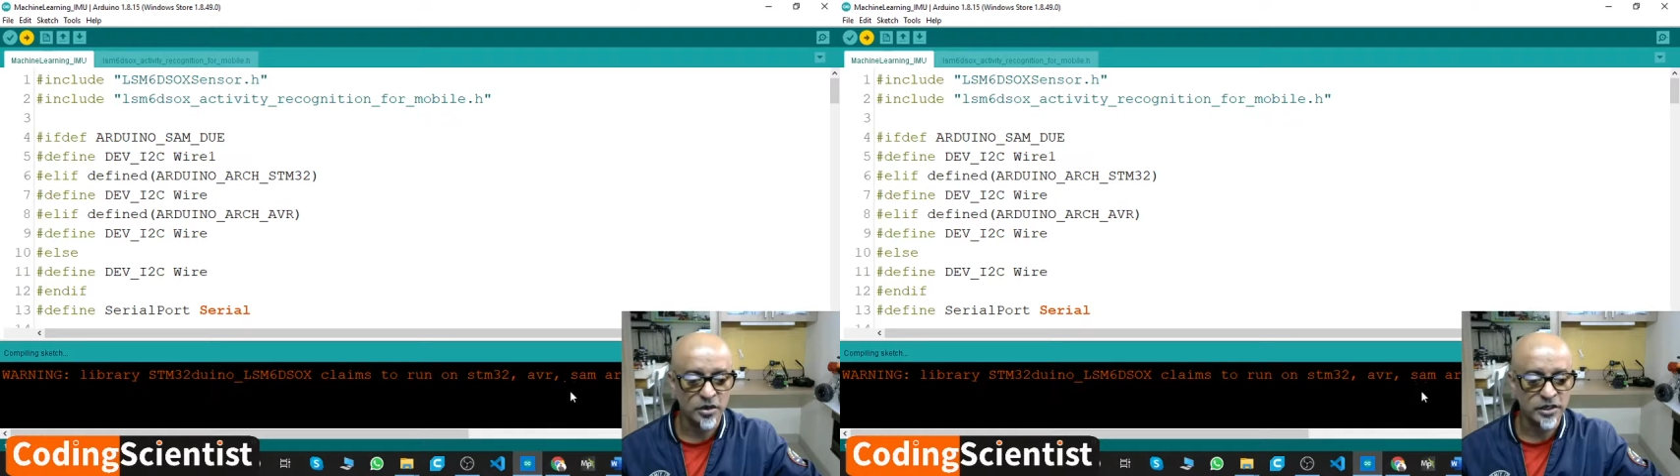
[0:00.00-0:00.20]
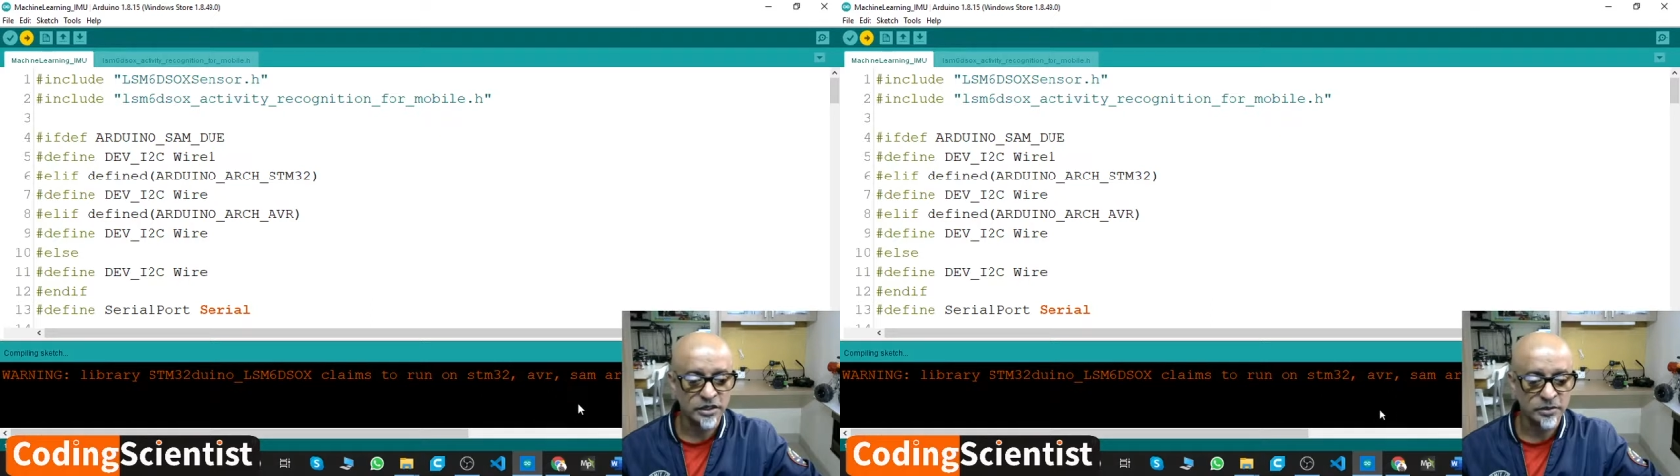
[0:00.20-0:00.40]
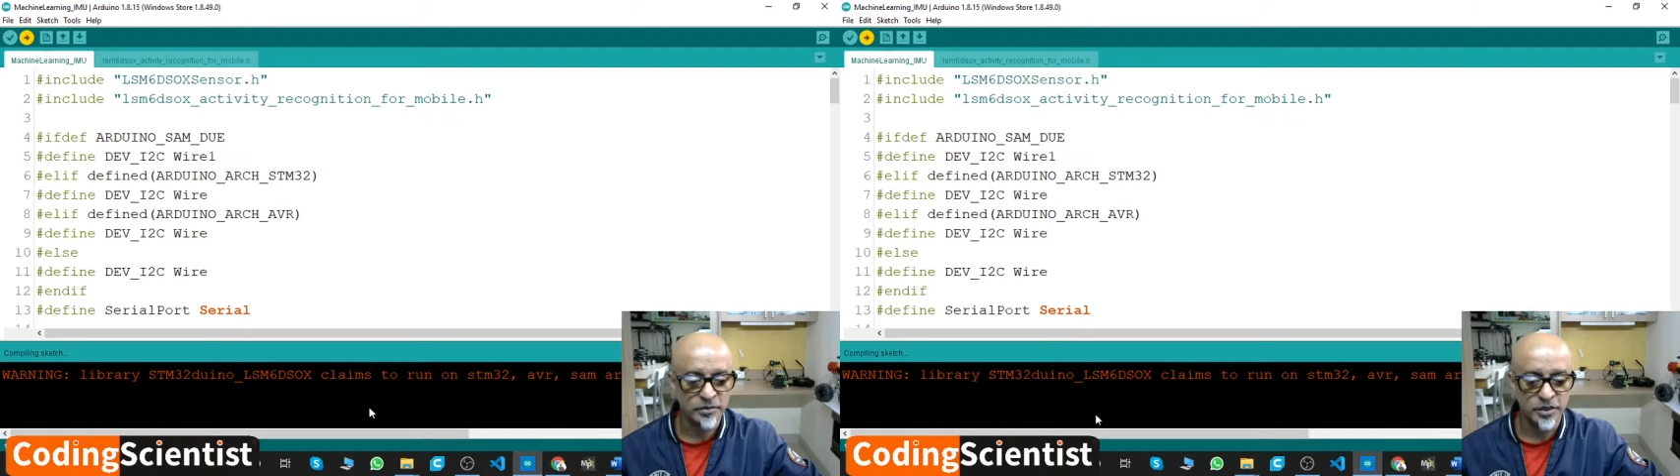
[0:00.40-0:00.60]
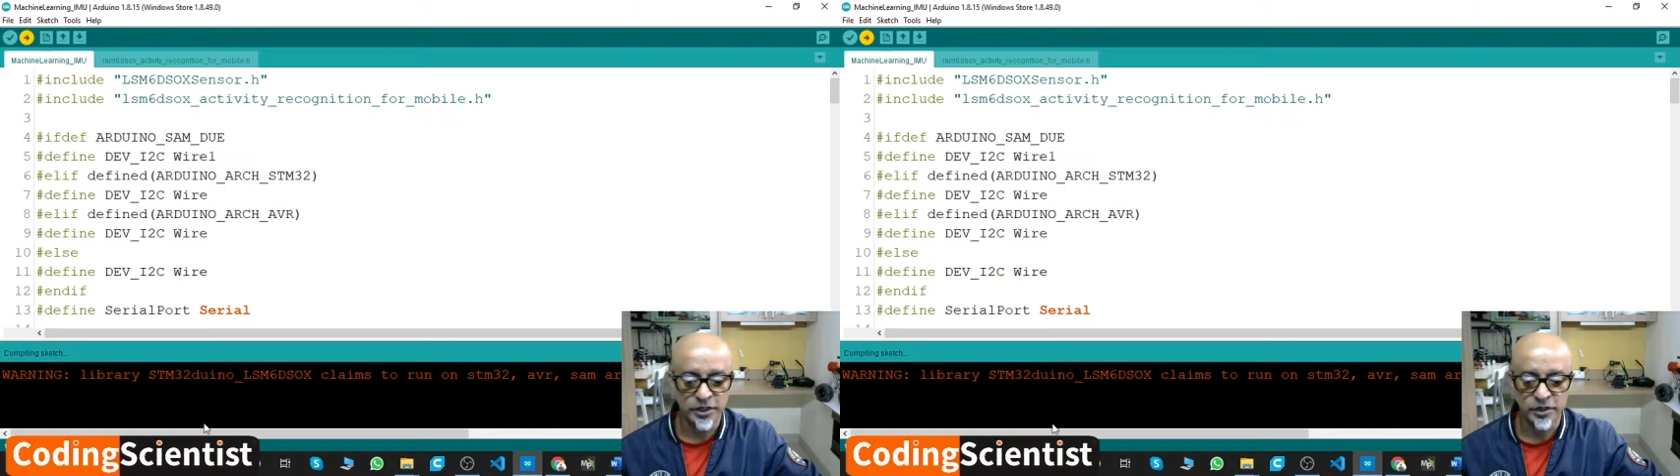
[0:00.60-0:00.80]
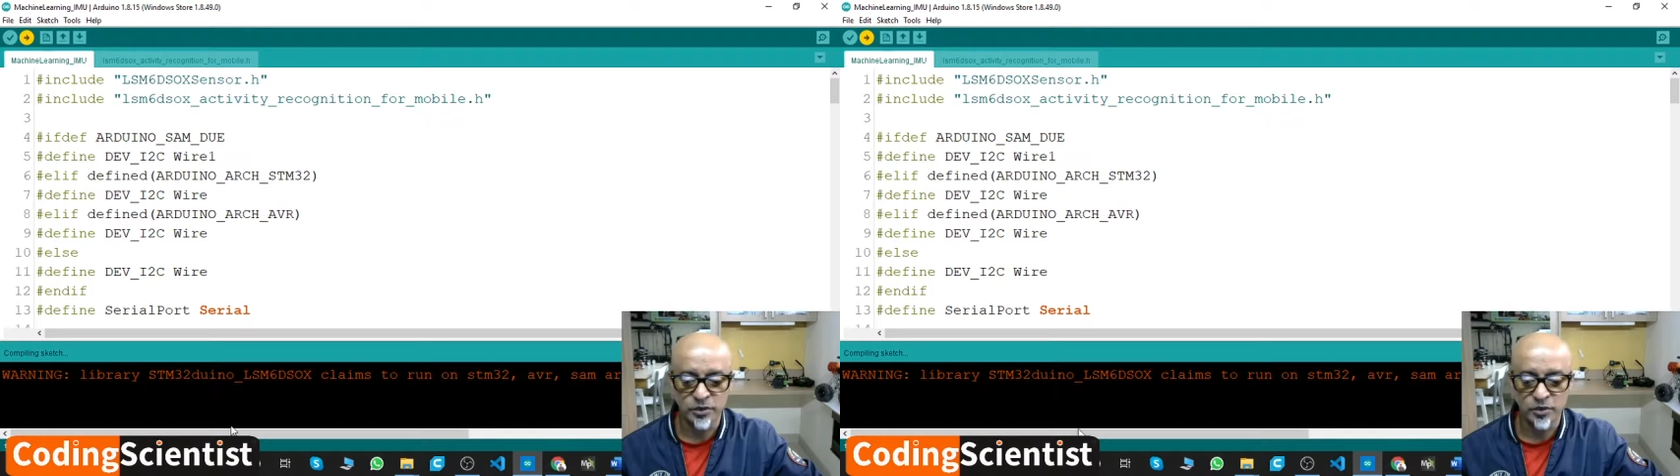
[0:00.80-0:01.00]

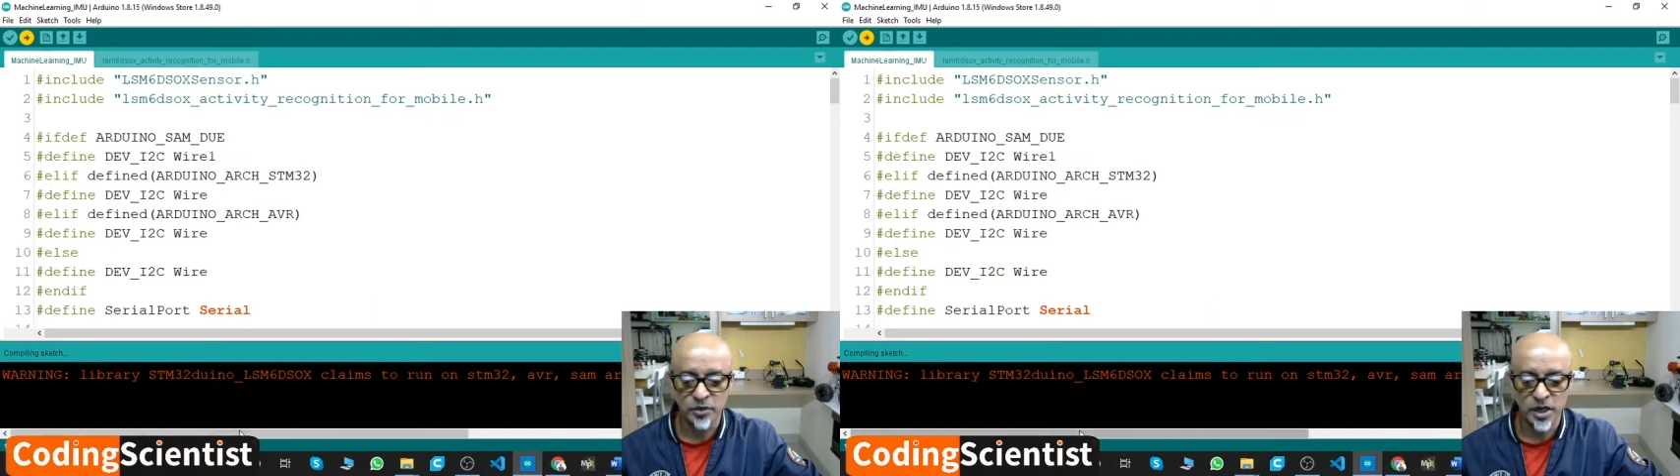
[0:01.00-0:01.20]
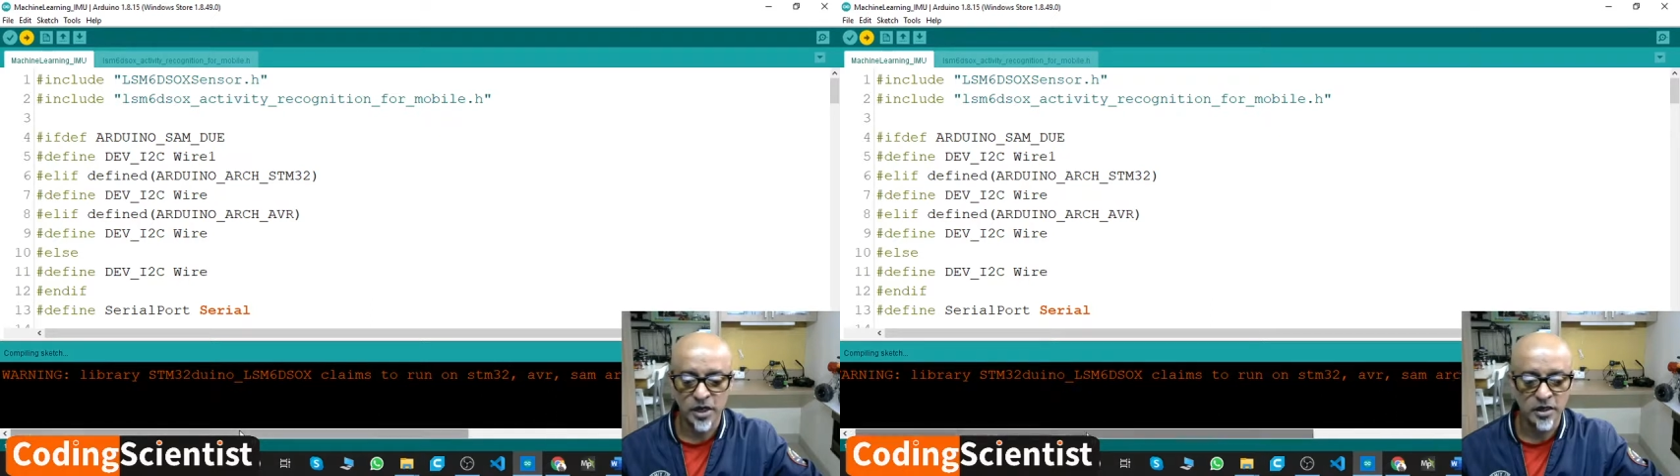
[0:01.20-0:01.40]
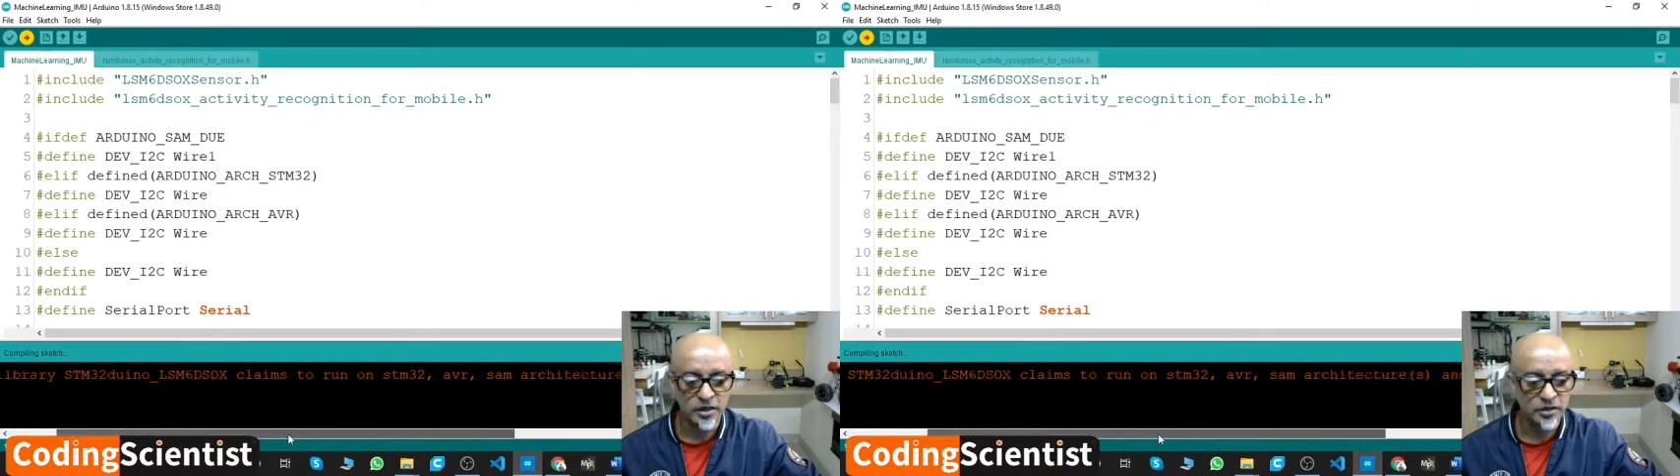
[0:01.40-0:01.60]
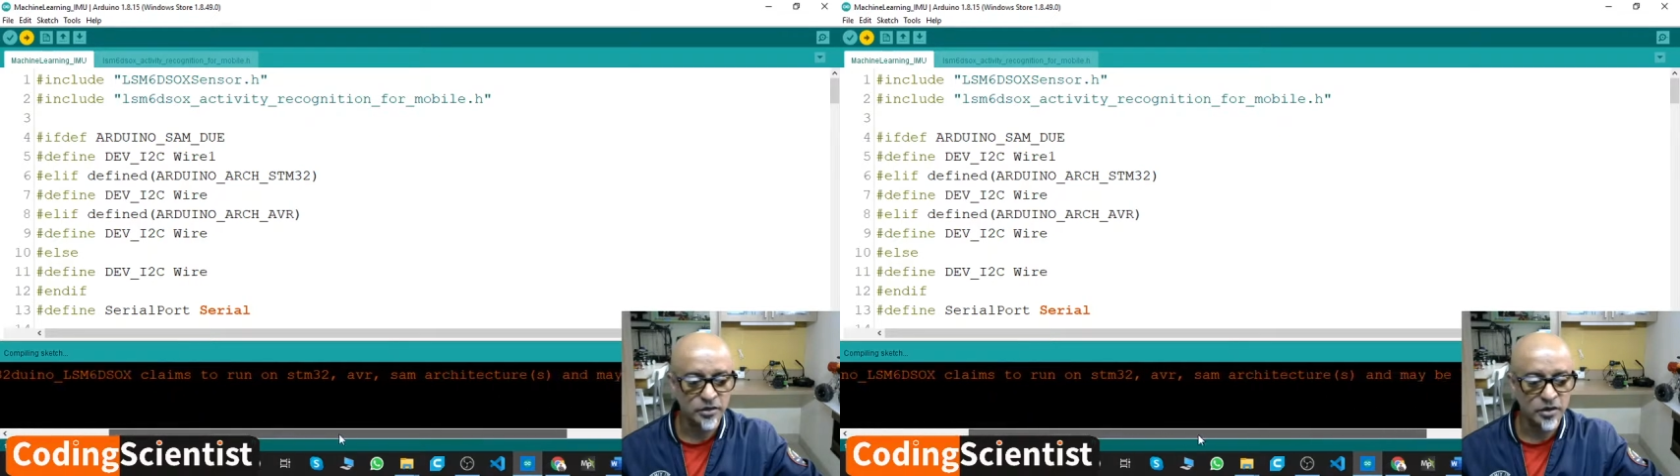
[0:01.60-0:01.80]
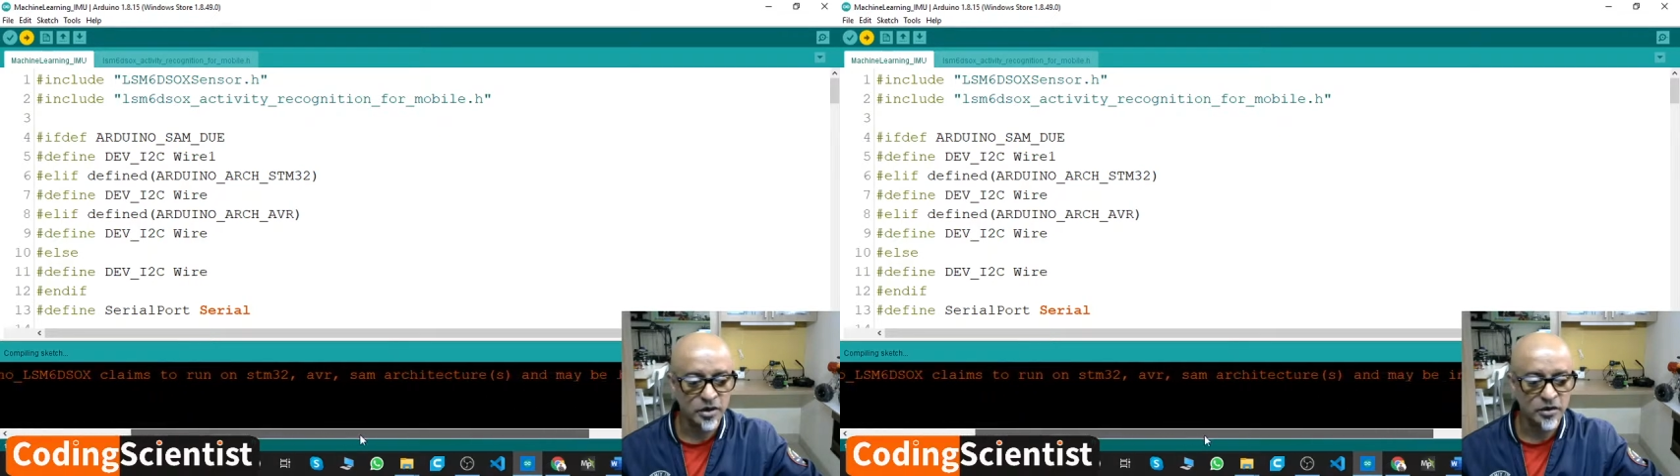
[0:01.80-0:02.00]
STM32 and is
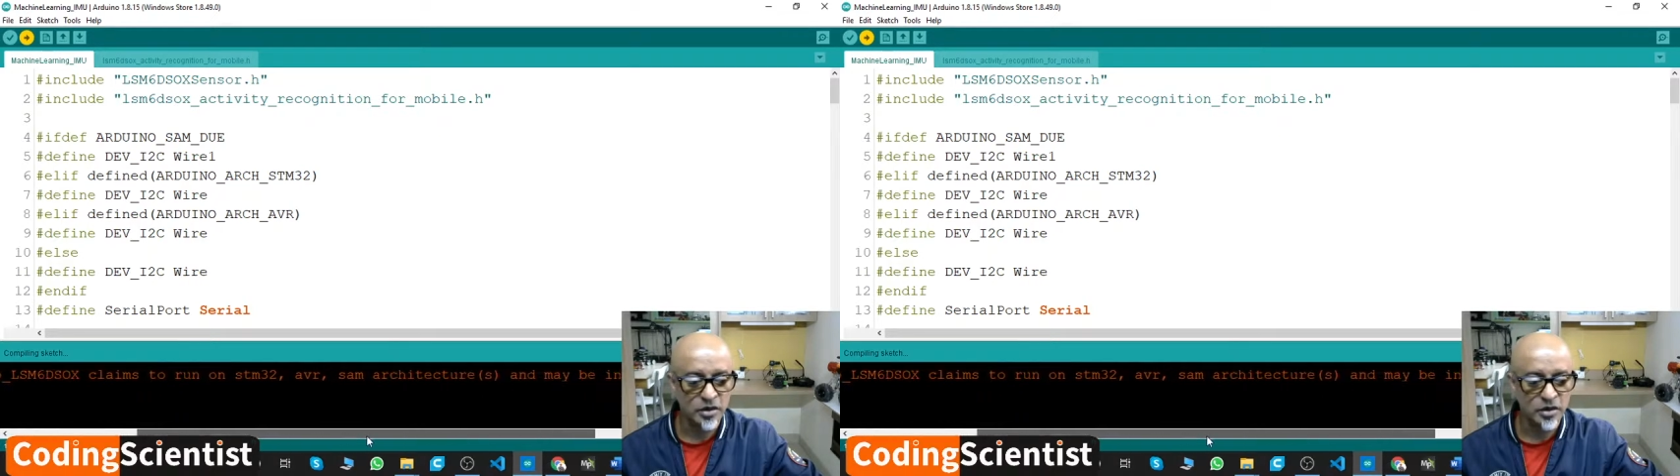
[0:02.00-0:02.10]
not